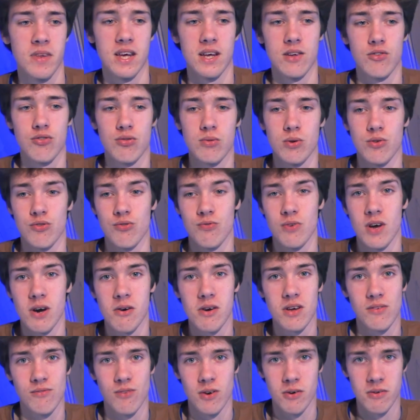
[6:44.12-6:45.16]
And so it's
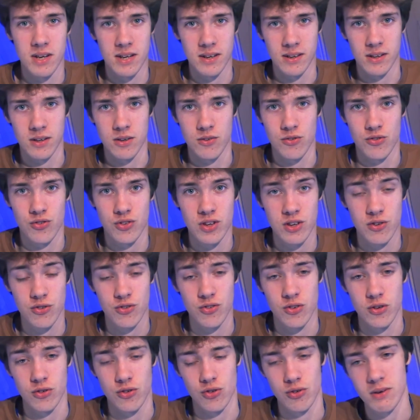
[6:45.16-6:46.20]
very, very
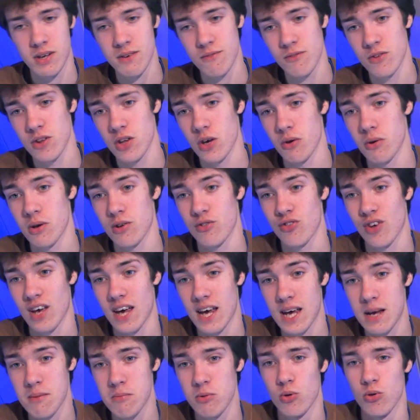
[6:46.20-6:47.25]
inconsistent. So even though it's
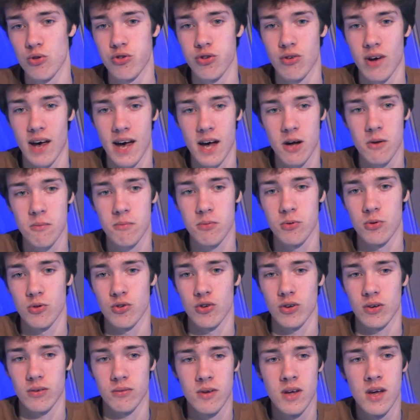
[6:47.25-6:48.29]
able to output
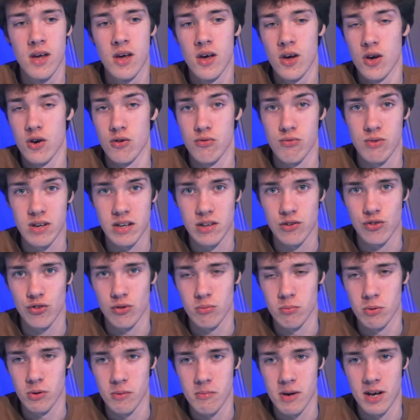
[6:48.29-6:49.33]
a, a
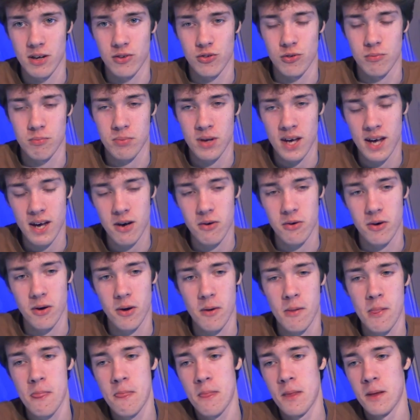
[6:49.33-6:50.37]
reasonable amount of
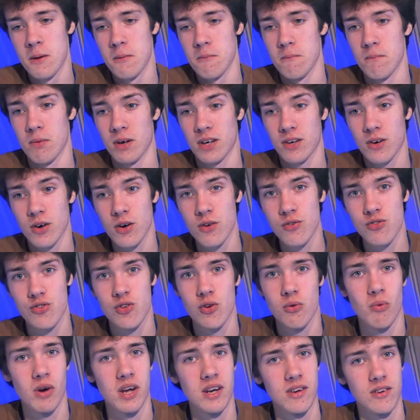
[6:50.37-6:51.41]
power, because
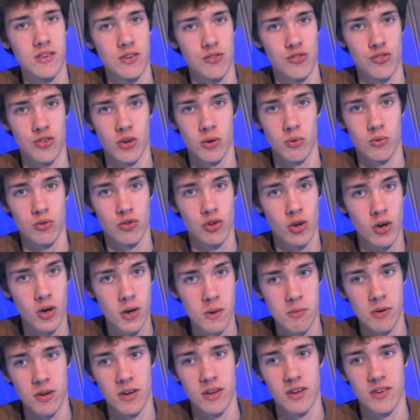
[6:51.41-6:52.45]
the wind is so
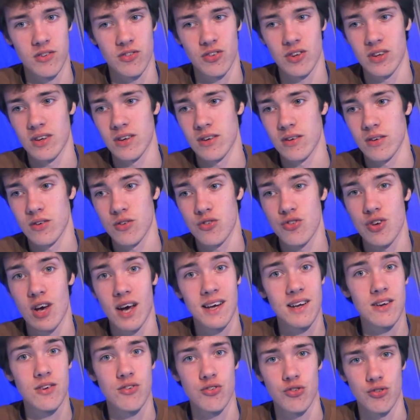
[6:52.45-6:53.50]
turbulent and
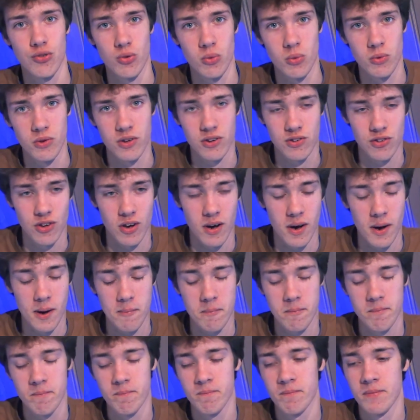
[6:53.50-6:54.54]
changes all the
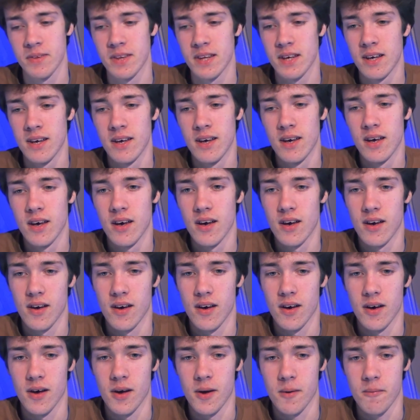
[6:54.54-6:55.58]
time,
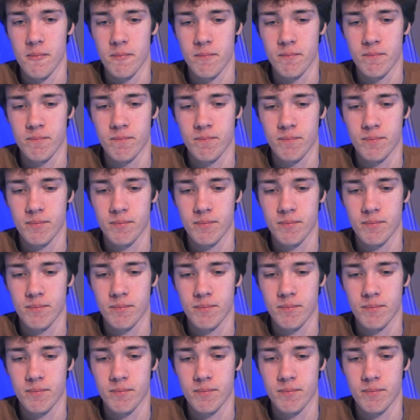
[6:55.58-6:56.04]
um,